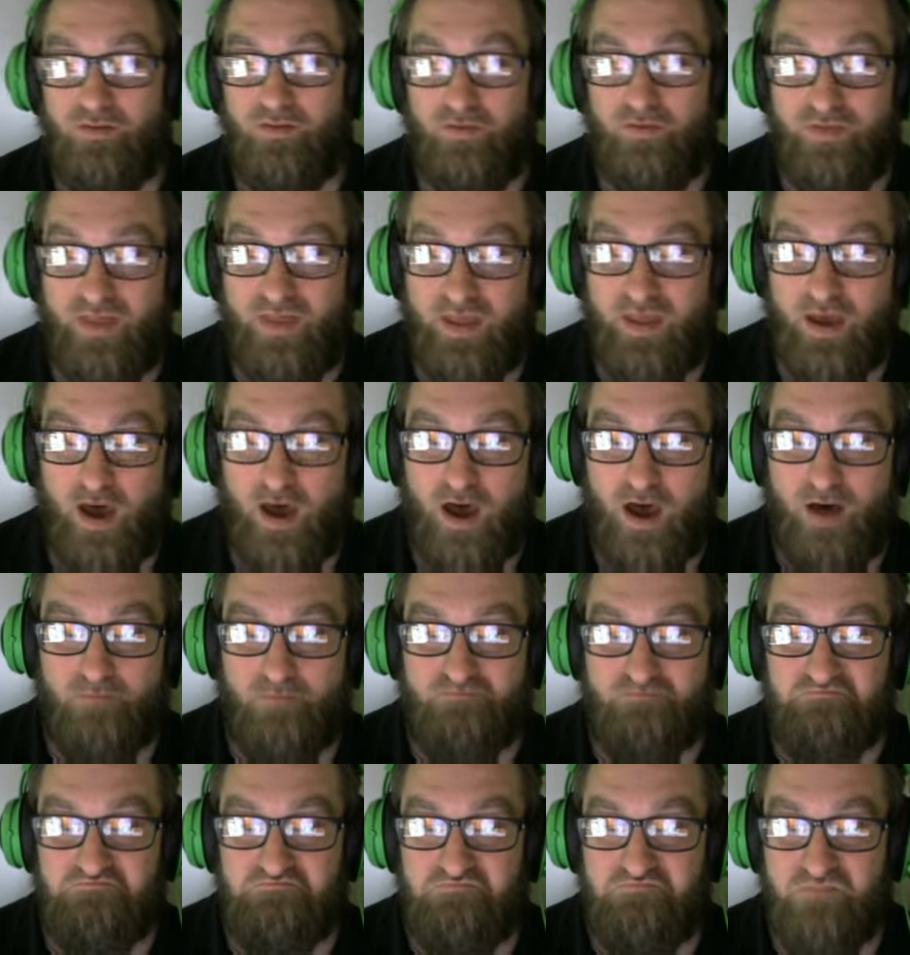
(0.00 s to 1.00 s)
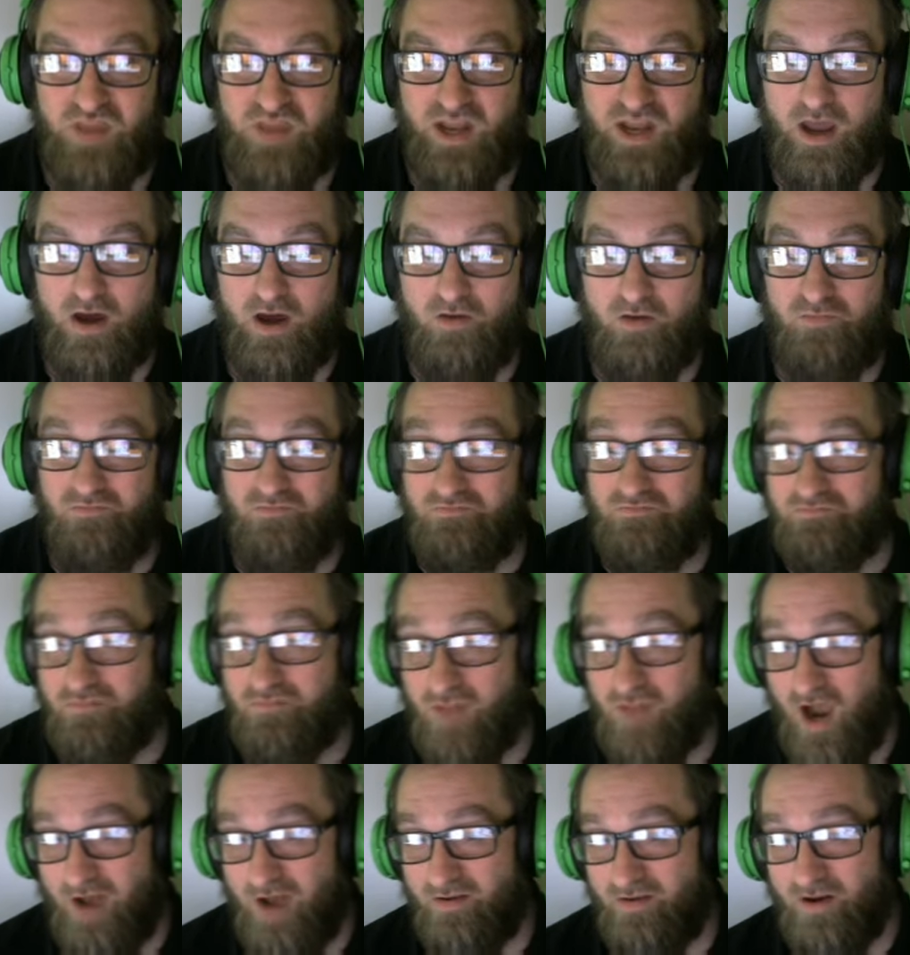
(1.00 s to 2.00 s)
the, um, you know,
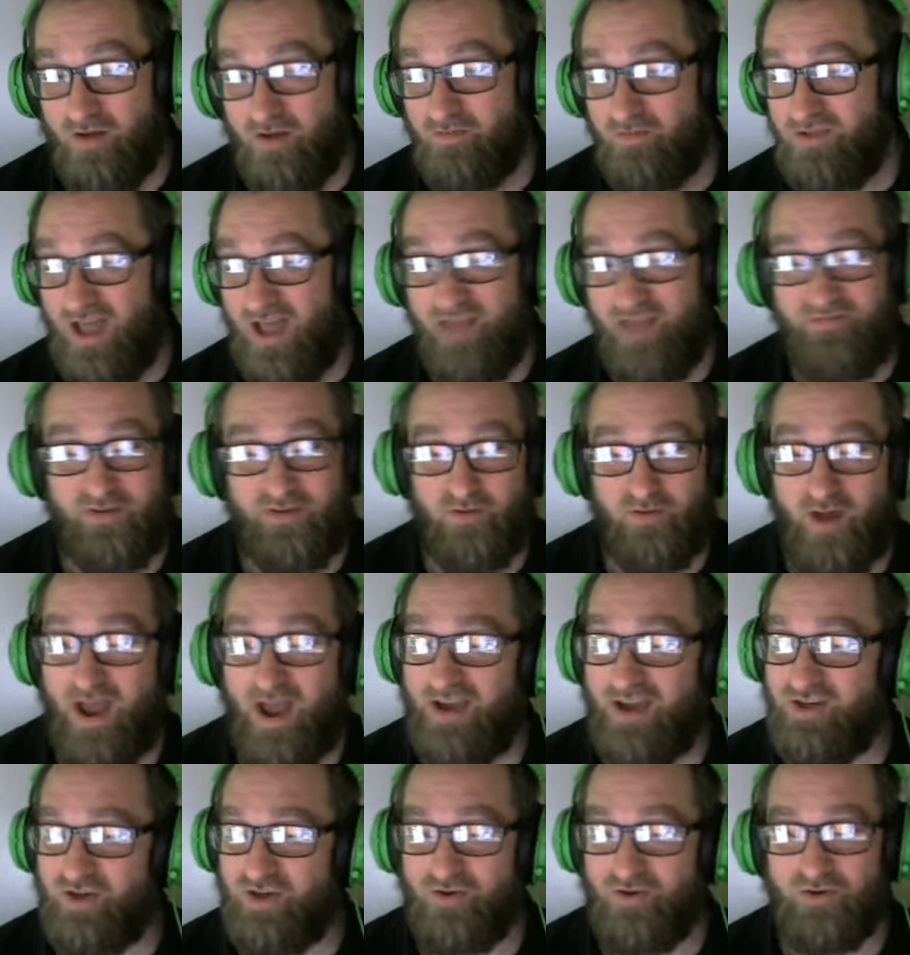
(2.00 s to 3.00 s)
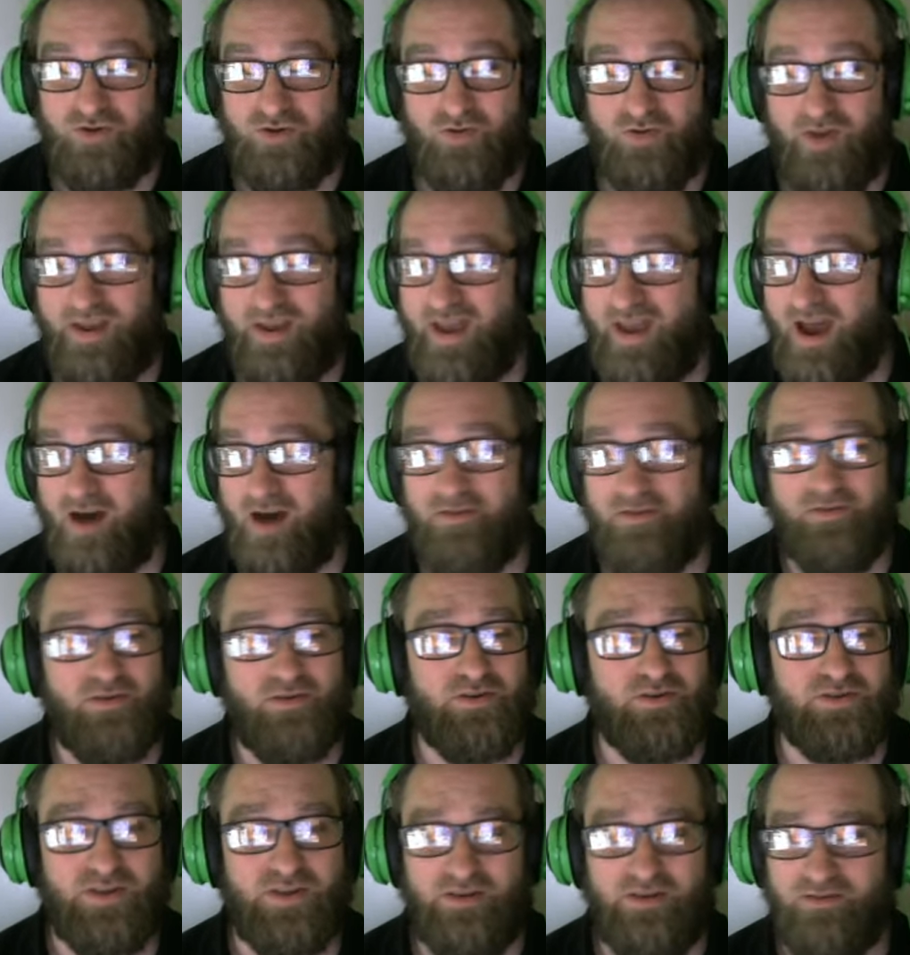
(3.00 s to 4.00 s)
I don't know, life interaction or 2K
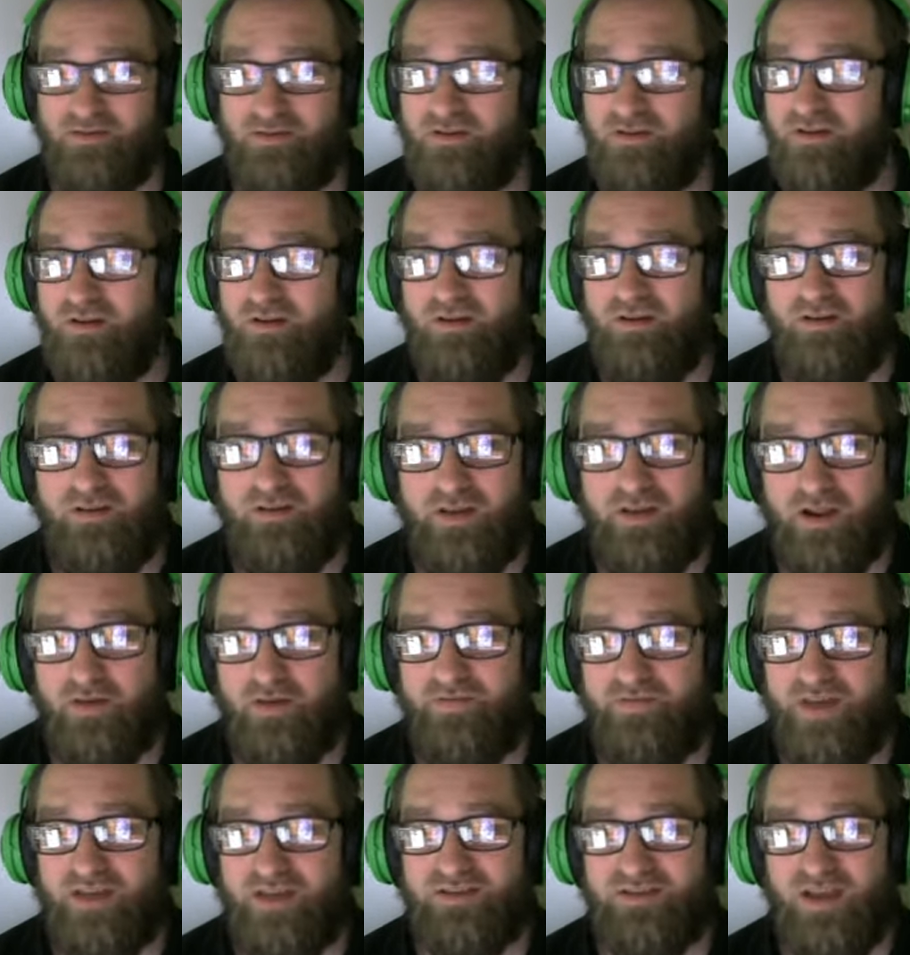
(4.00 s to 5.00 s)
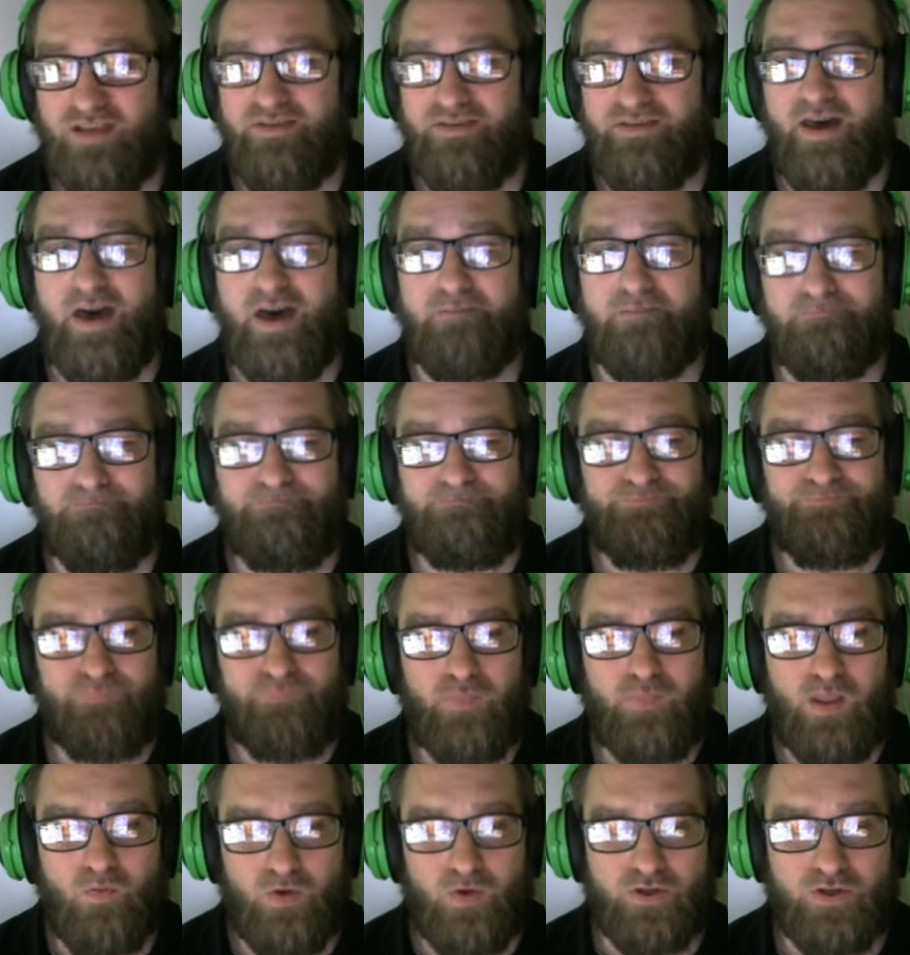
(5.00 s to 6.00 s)
counters and, you know, things like that
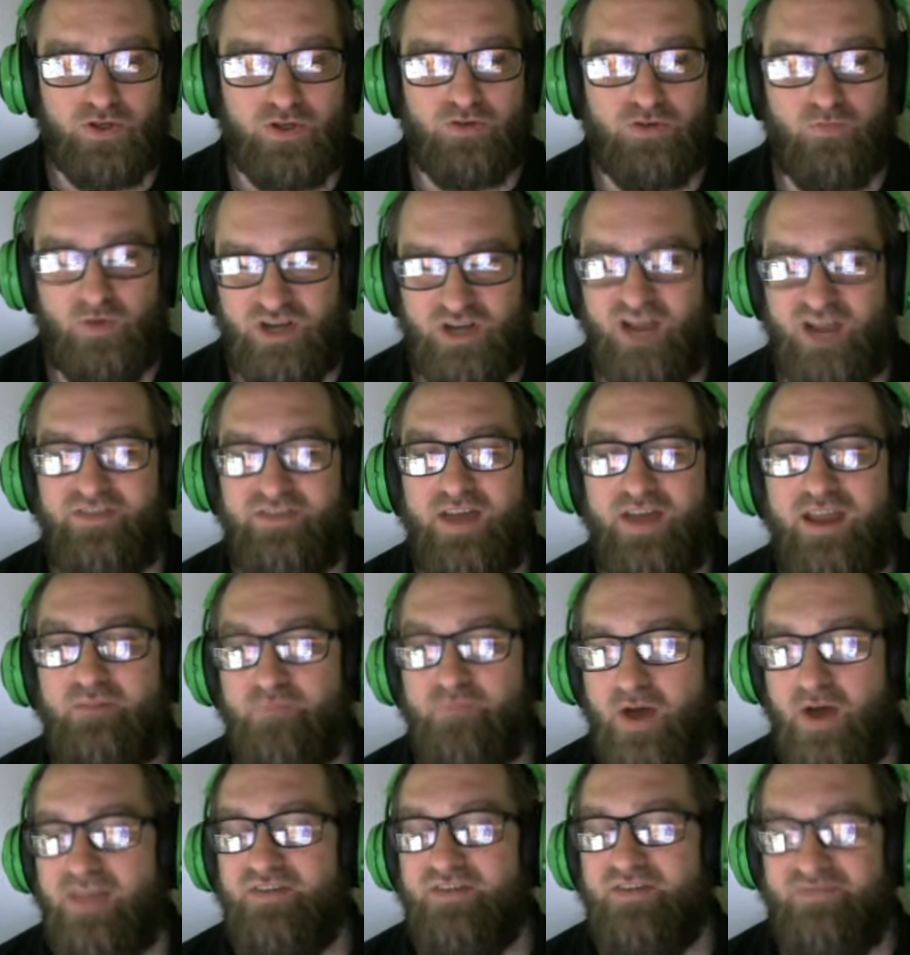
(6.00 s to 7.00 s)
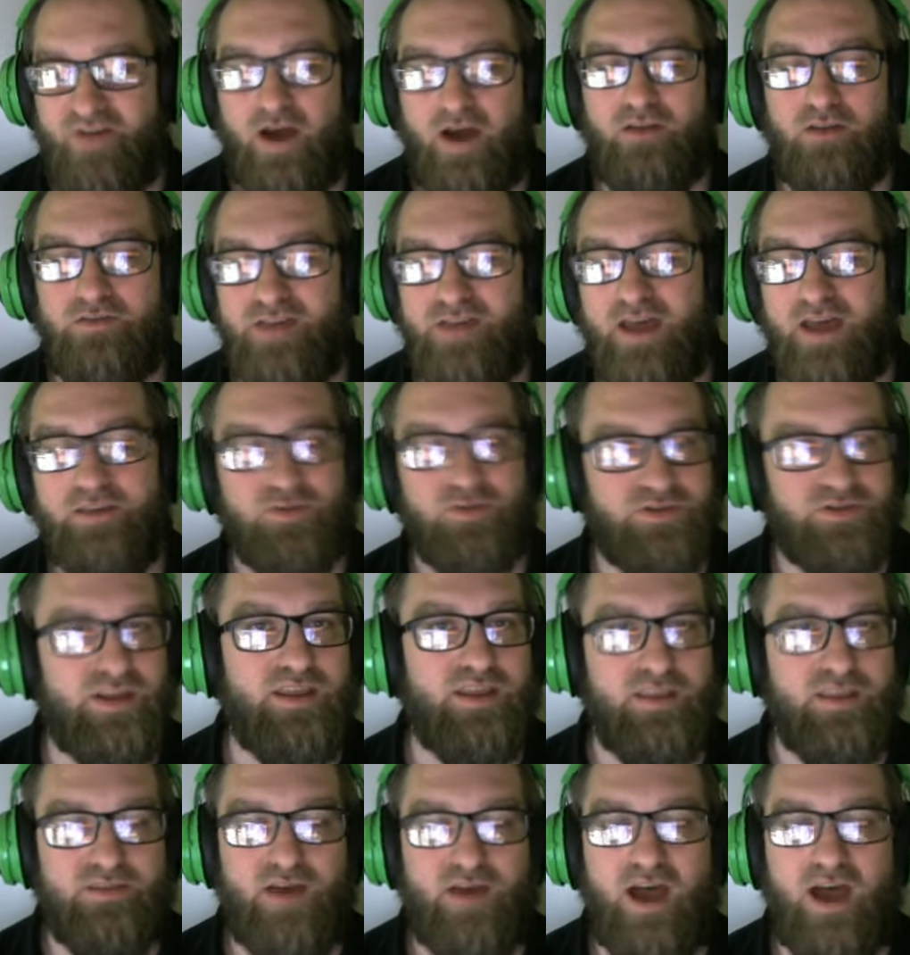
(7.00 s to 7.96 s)
which which I think by the final deck you'll see it.